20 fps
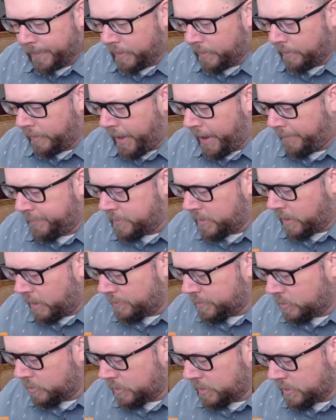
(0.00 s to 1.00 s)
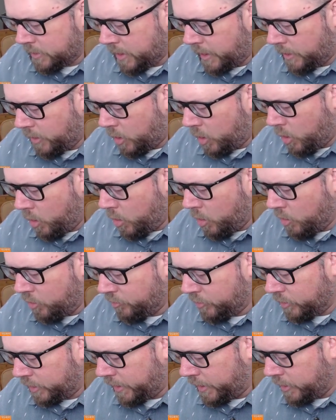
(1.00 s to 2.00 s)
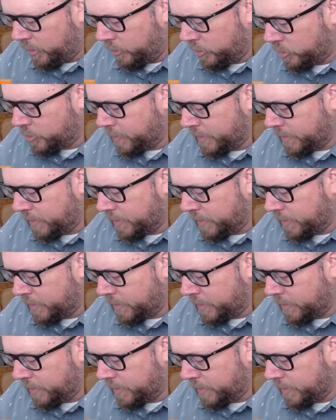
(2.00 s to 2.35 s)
laptop, so it's not overly huge,